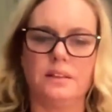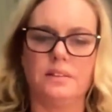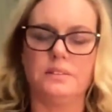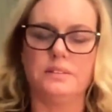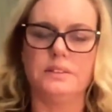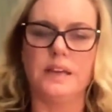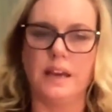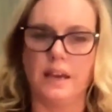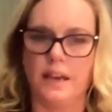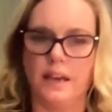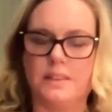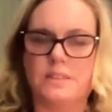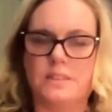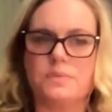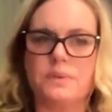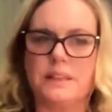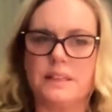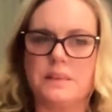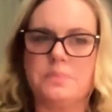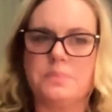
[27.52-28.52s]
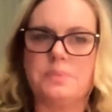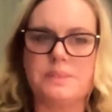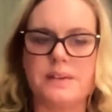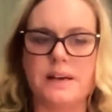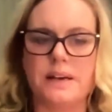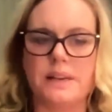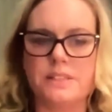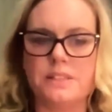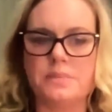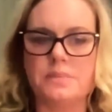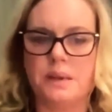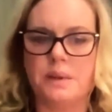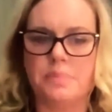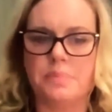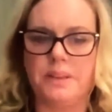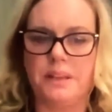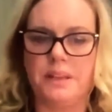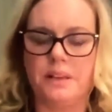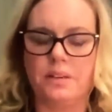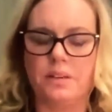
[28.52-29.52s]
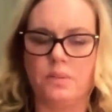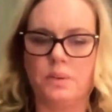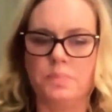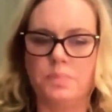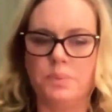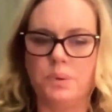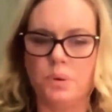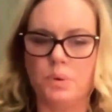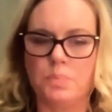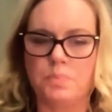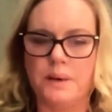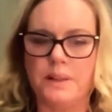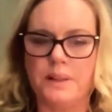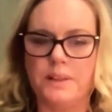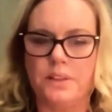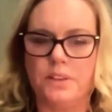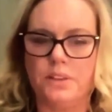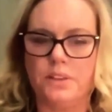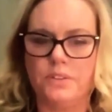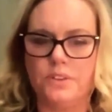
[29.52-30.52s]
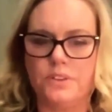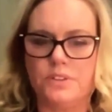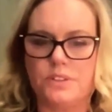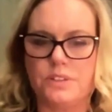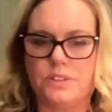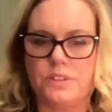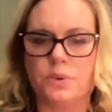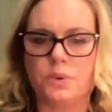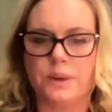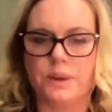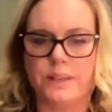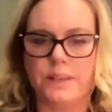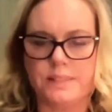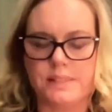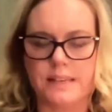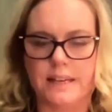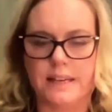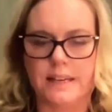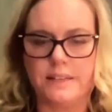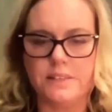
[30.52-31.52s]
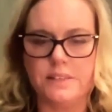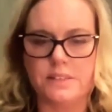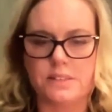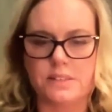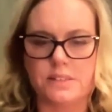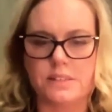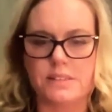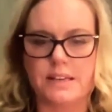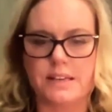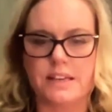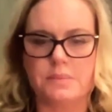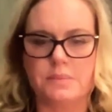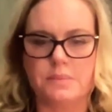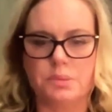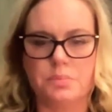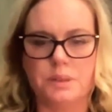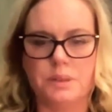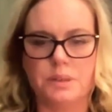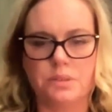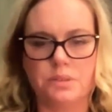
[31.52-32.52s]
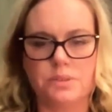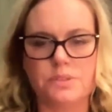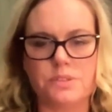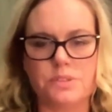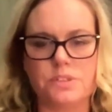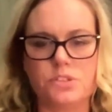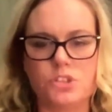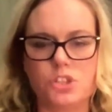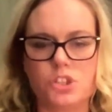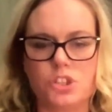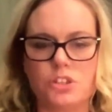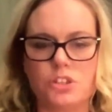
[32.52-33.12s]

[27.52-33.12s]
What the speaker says: yeah, it's really bizarre to me. But a report by the University of Queensland, a Sustainable Minerals Institute,